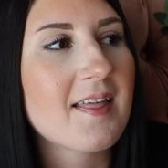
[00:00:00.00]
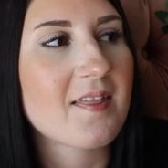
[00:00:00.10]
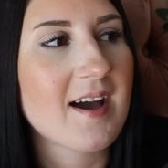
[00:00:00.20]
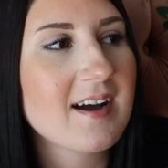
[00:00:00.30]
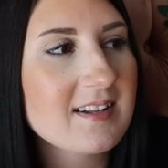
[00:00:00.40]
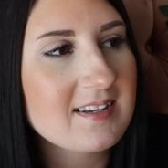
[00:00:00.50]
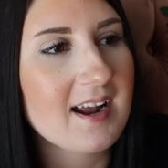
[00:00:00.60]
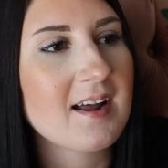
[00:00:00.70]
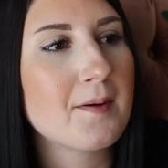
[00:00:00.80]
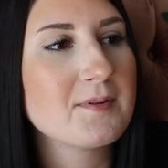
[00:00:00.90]
that got
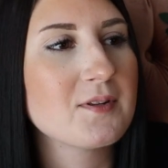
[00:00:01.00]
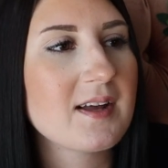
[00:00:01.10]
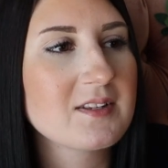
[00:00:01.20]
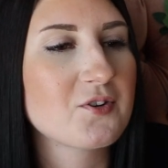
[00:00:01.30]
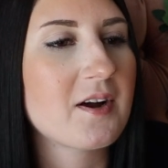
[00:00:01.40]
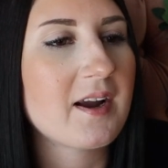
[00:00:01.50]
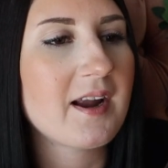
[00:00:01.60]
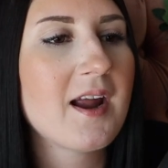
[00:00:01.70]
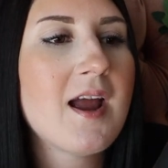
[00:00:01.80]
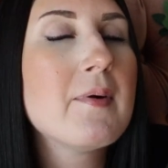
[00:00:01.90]
tied up, so that's great."